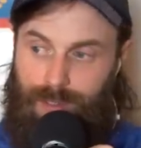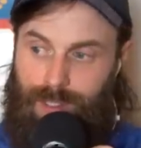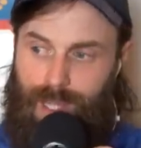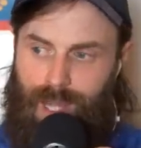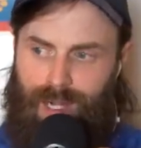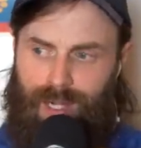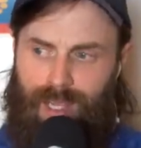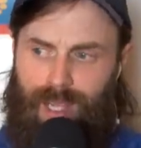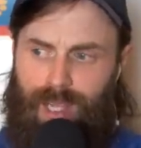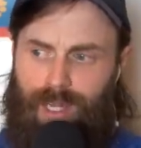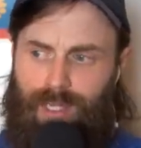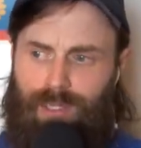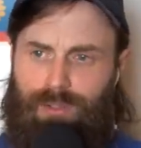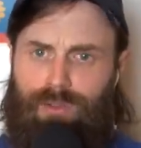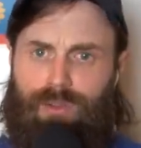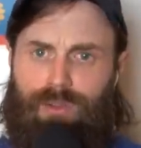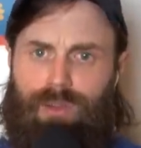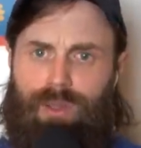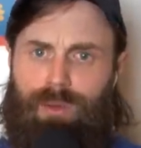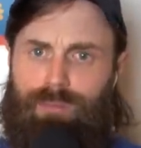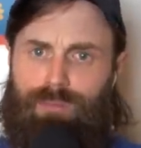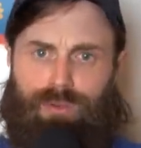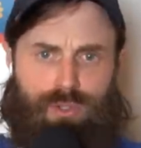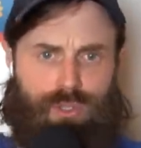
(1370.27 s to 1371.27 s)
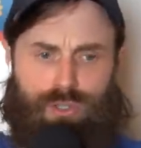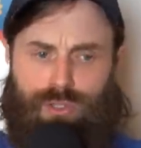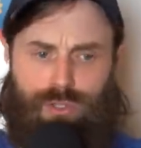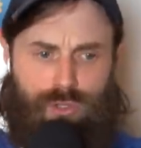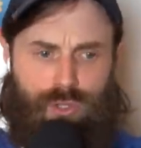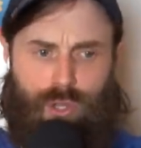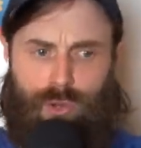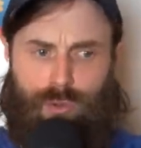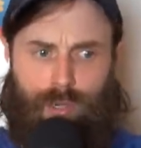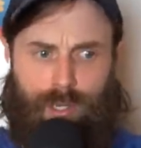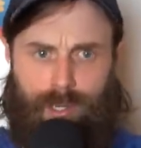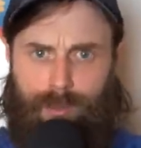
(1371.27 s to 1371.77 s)
Not handling them, just
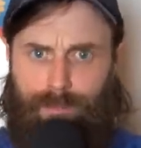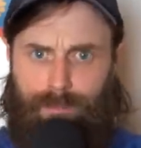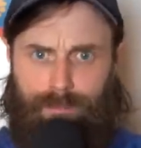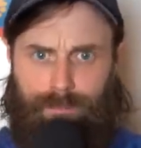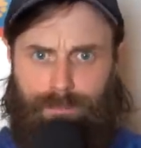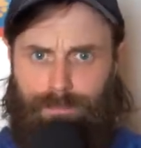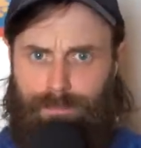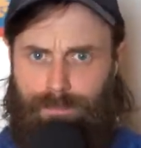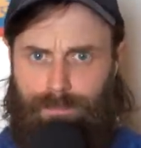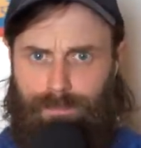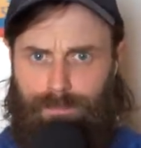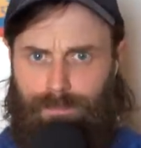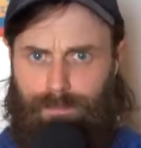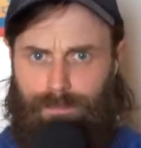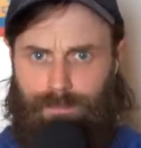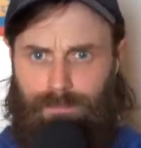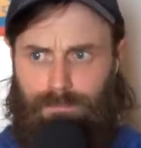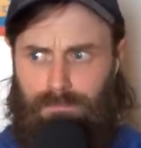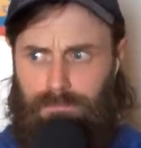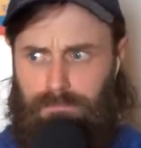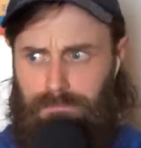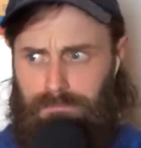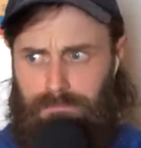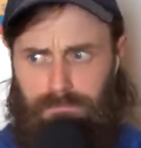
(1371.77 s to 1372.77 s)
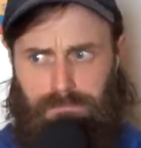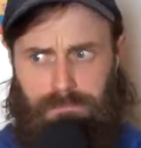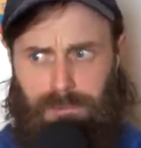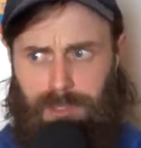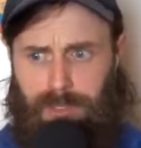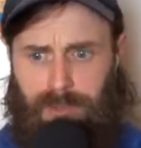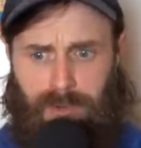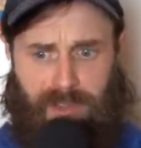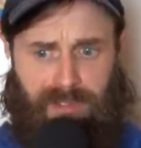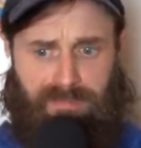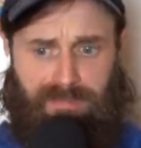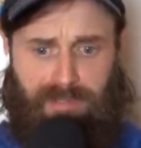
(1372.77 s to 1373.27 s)
loading.
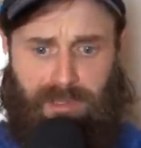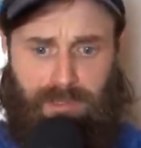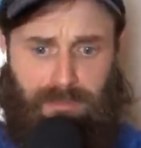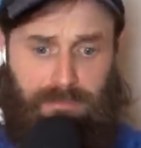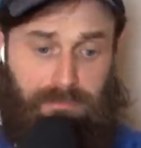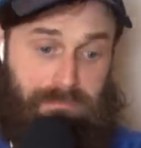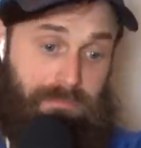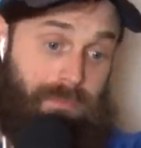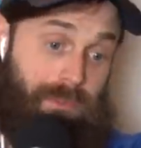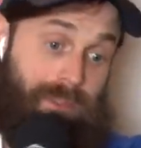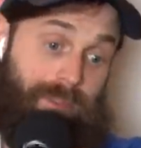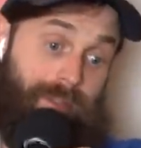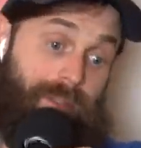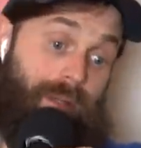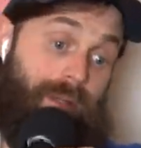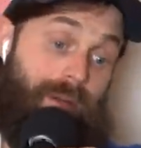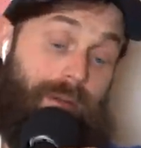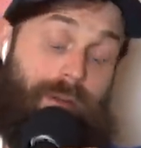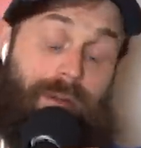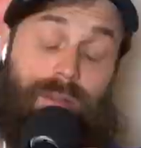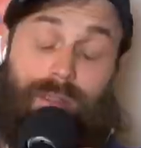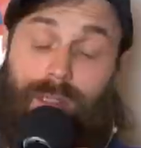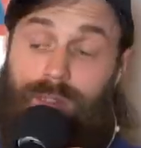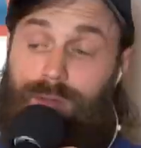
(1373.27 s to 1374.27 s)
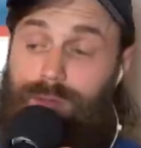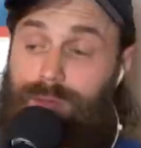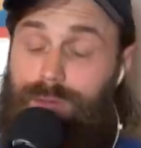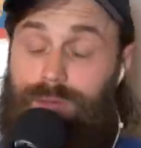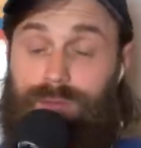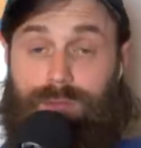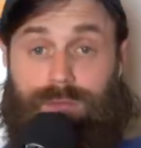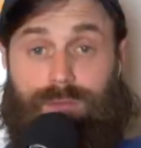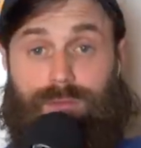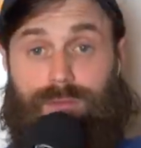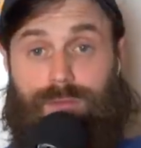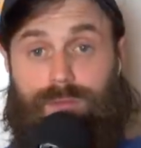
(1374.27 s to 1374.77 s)
So I thought, okay.
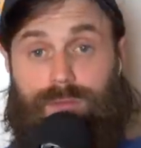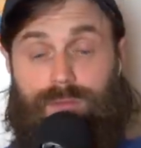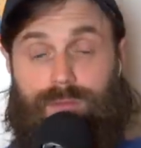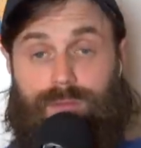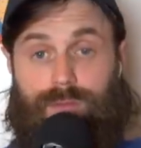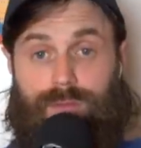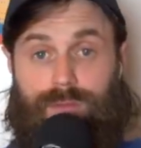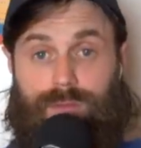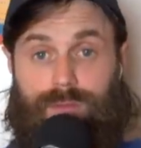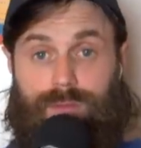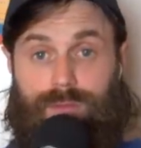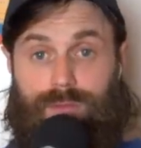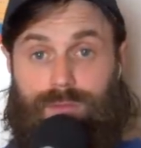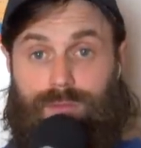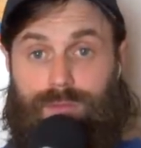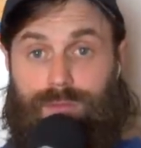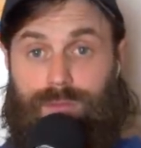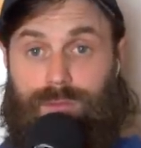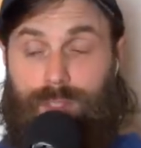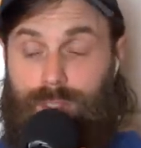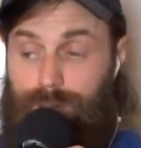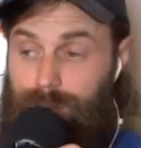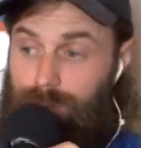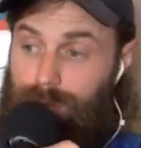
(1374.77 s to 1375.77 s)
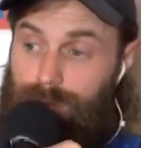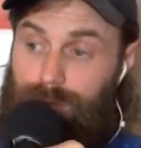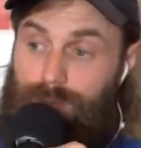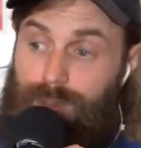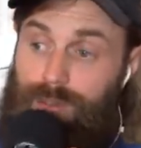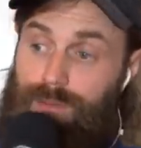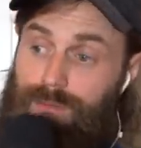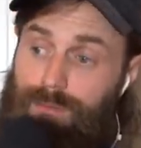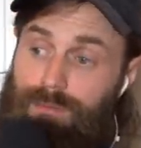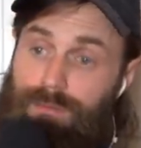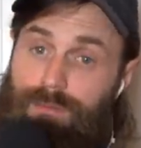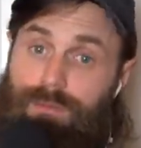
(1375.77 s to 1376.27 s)
That sounds
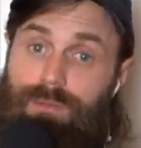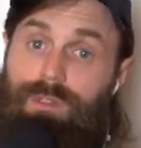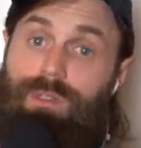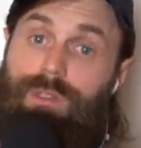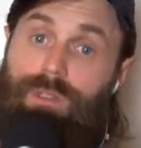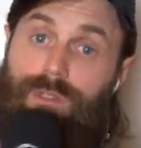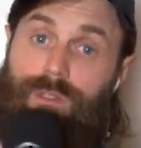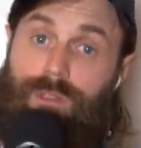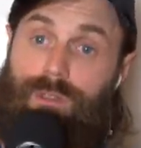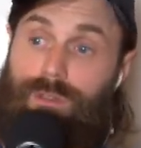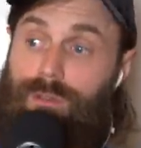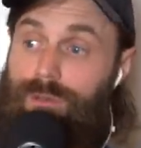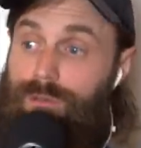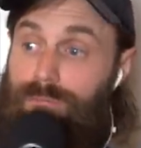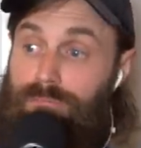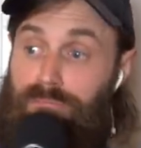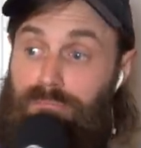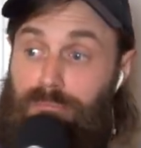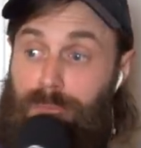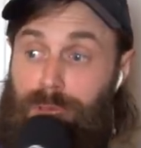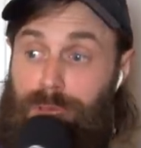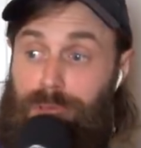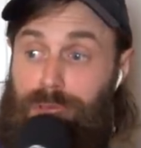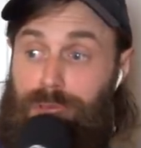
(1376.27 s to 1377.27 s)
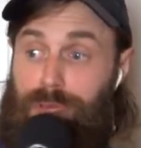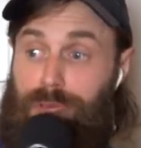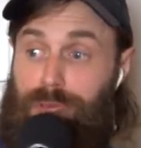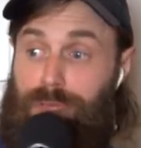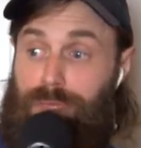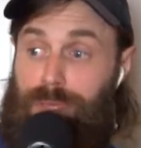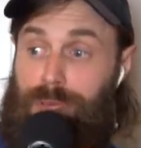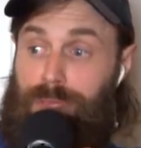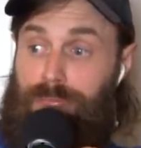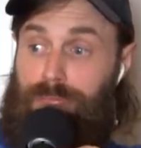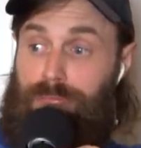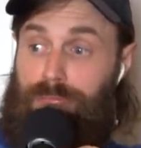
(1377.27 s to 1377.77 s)
good. That sounds good to
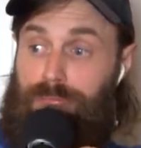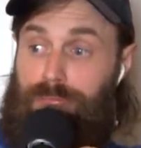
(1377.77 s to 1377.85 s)
me.